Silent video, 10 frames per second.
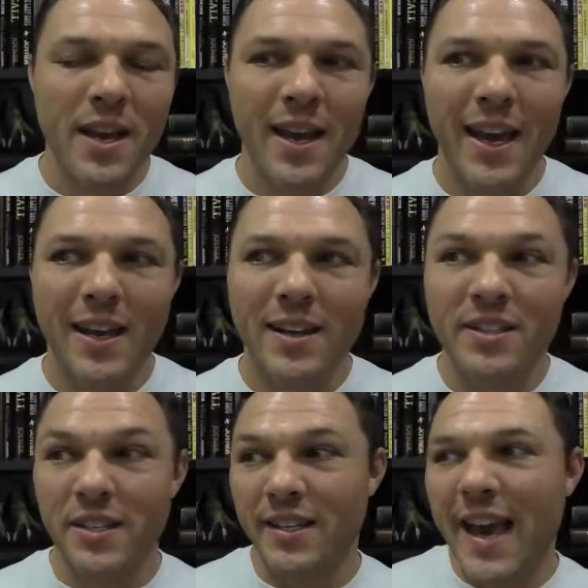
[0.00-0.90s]
And
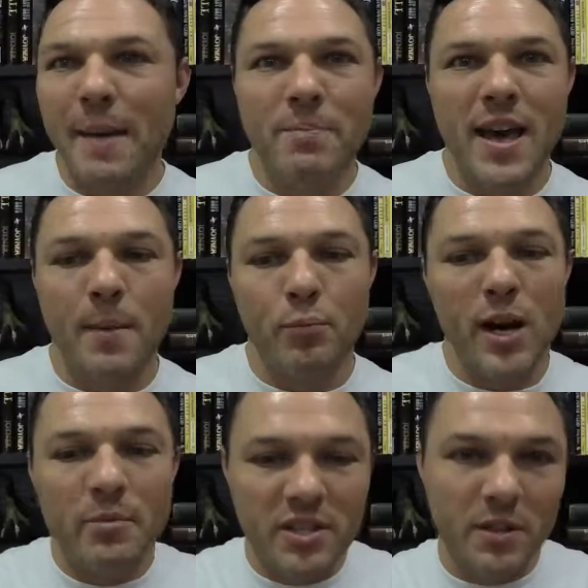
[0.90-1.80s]
it's a gap that
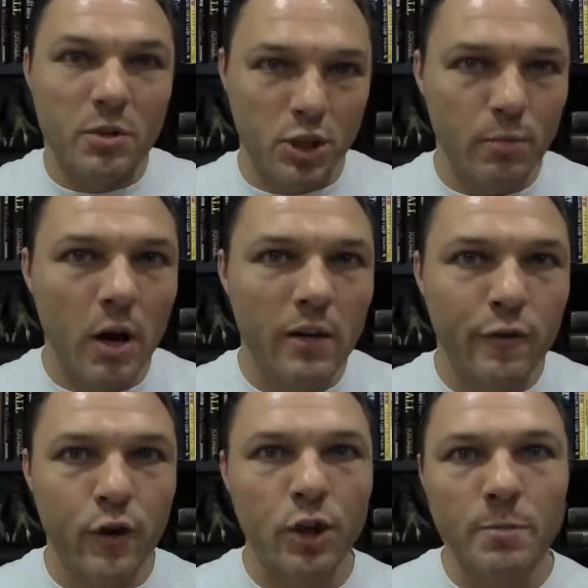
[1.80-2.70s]
probably seems small at
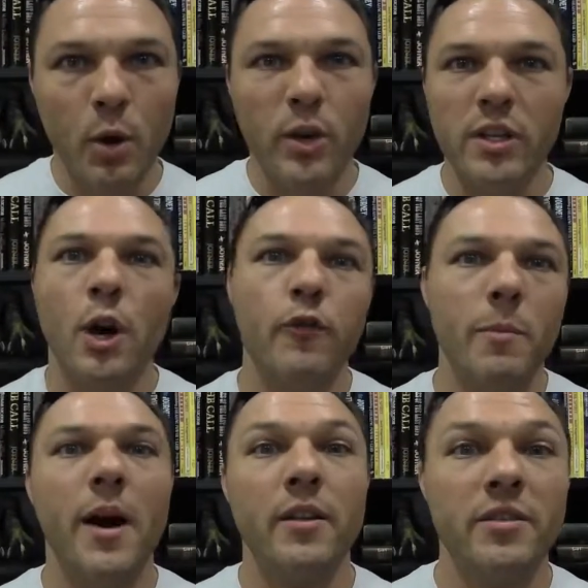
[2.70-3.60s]
first, but we know
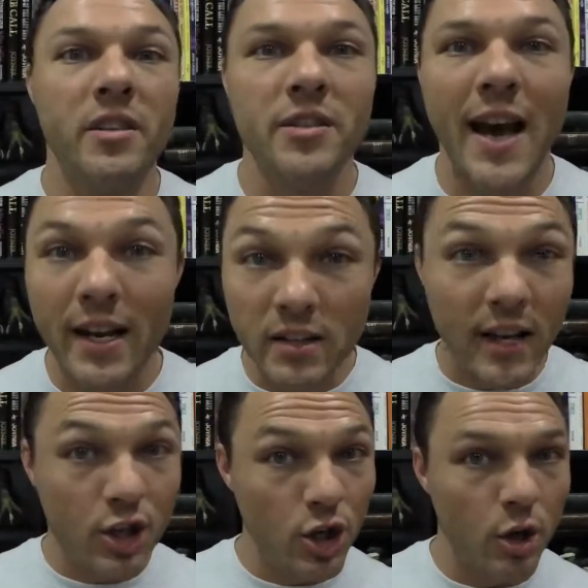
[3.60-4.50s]
from other societies
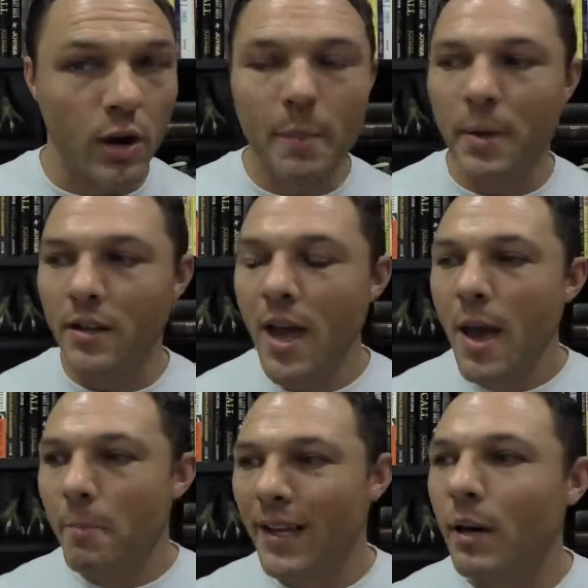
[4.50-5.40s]
like Europe and
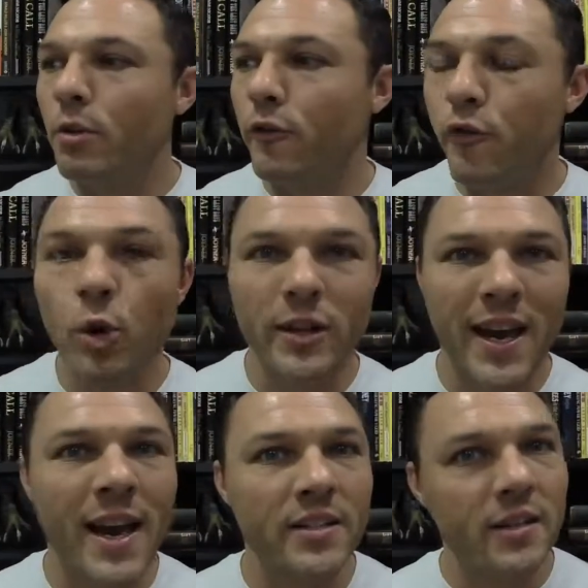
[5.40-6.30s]
being able to
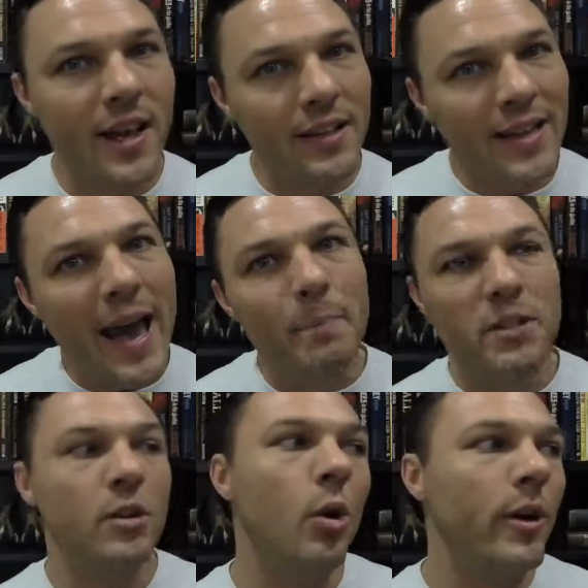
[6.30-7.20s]
forecast that that gap
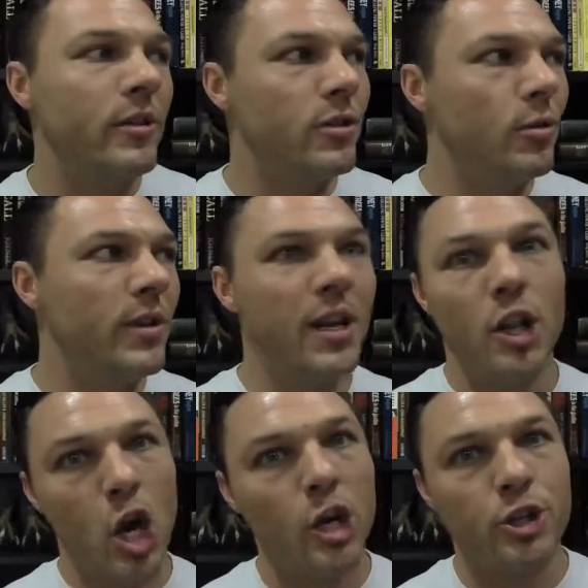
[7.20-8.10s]
is going to get
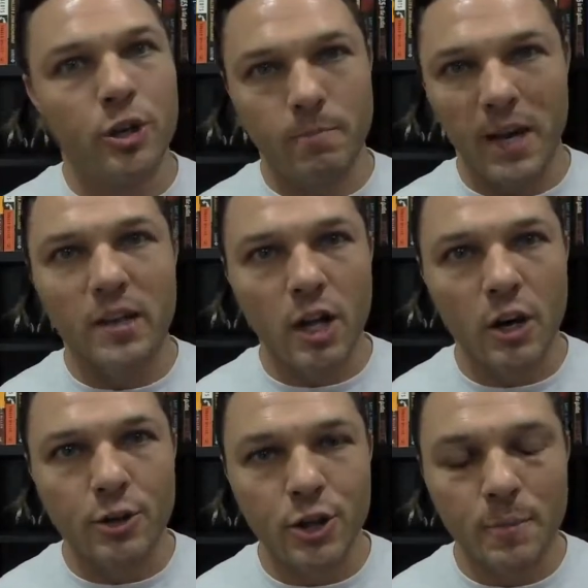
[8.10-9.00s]
larger and
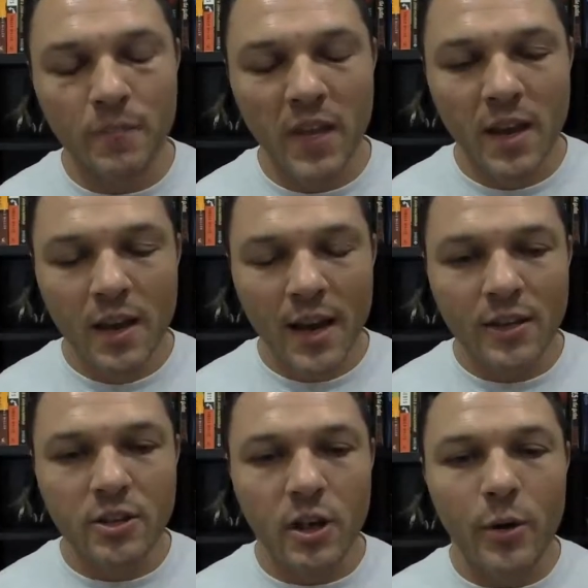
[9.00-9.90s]
larger.
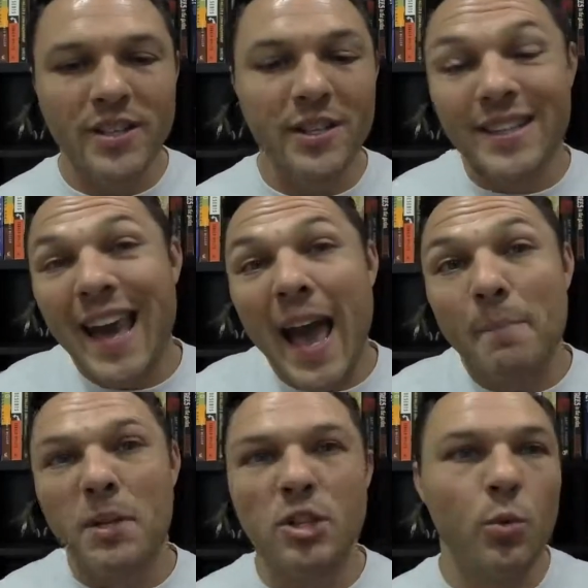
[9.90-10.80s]
And so it's a
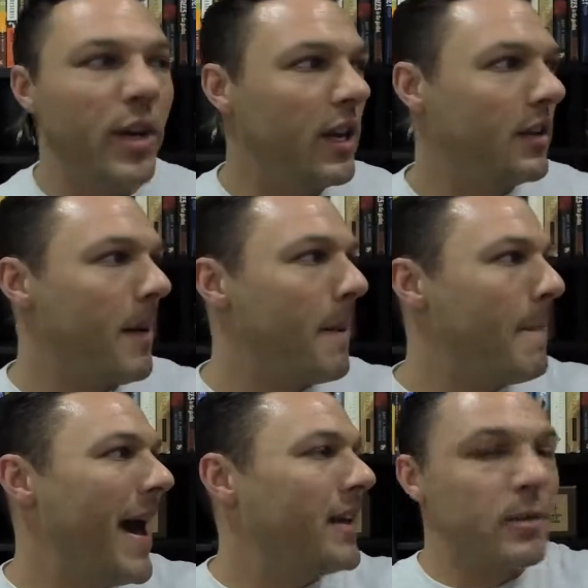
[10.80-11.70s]
gap between
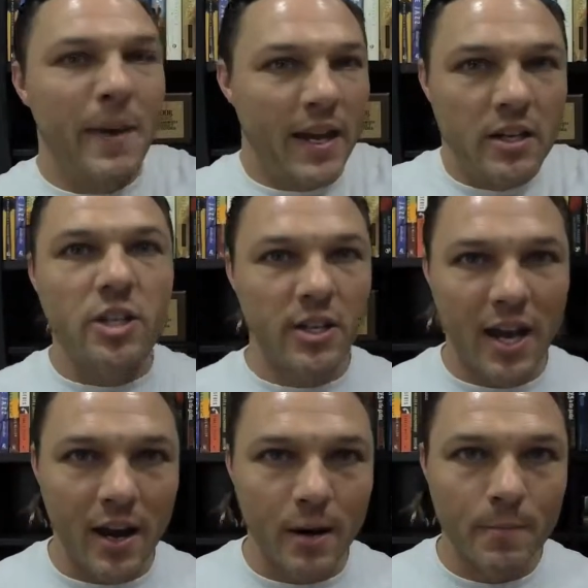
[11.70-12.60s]
mass managed
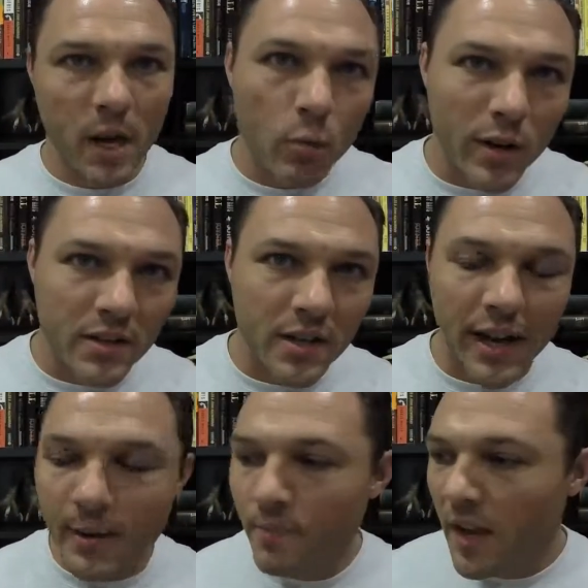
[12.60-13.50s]
care on one
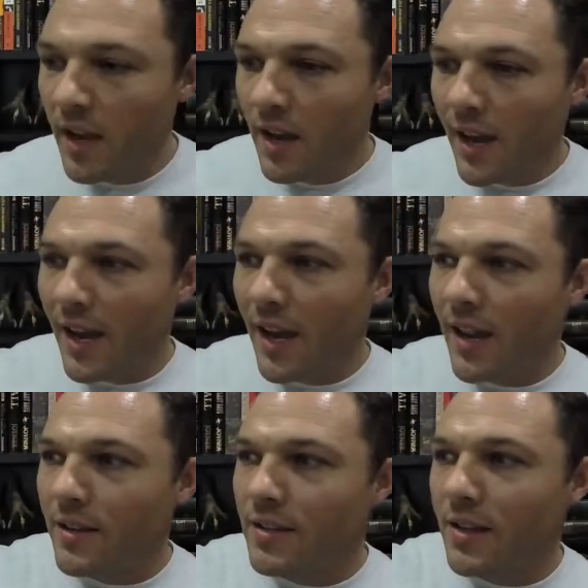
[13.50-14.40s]
side
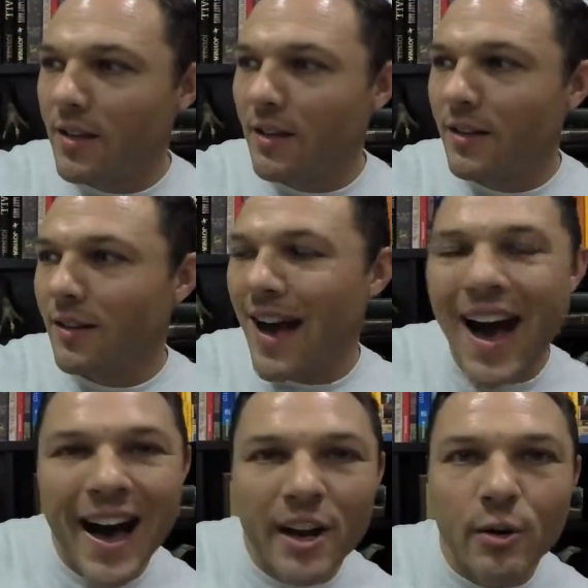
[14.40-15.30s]
and
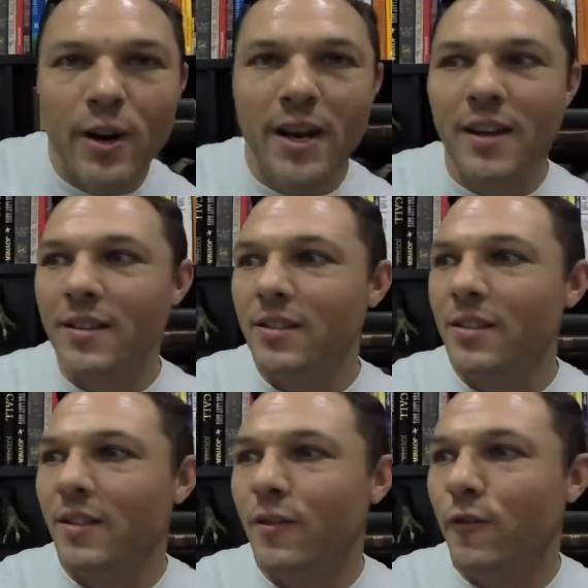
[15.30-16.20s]
higher end
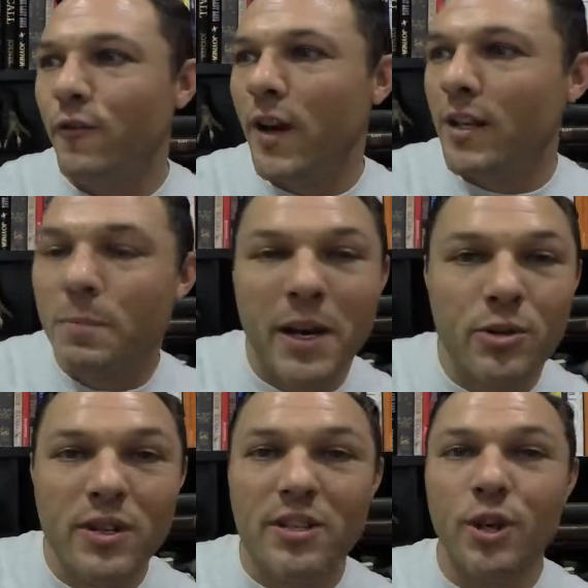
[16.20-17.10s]

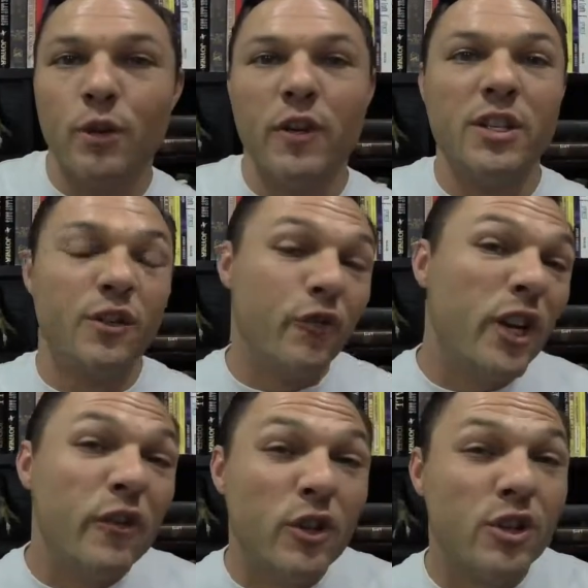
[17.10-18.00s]
specialty service,
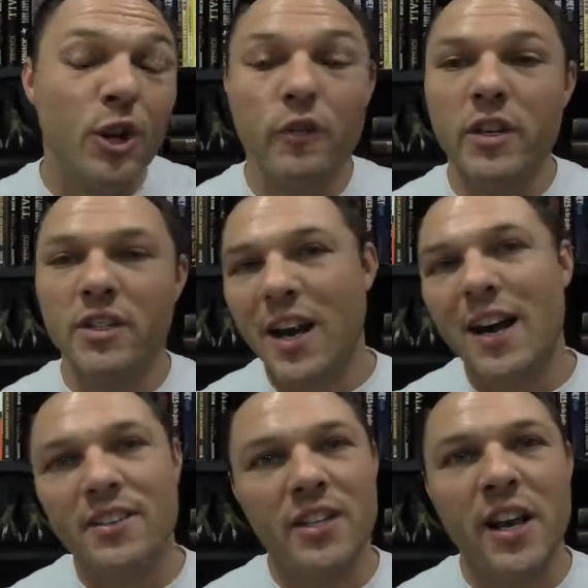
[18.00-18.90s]
fee for service,
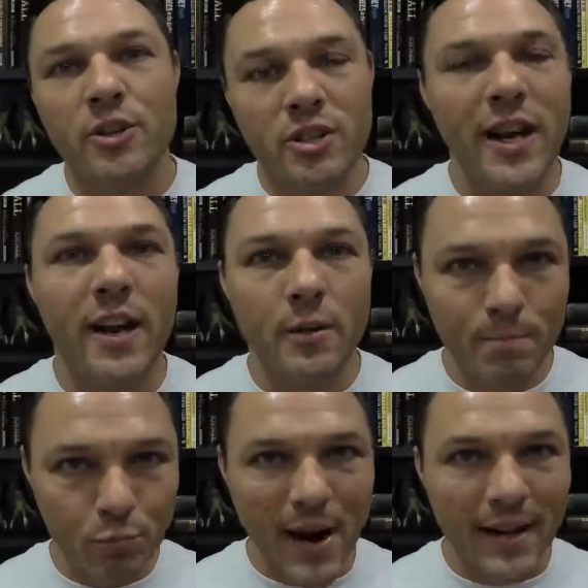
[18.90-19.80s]
concierge style
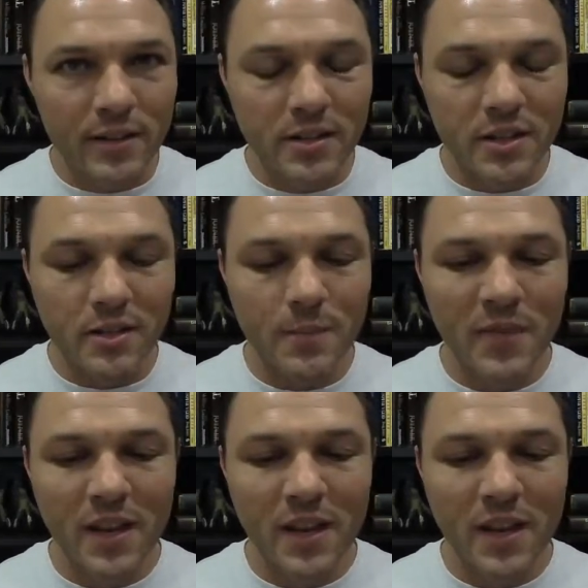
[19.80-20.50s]
practices.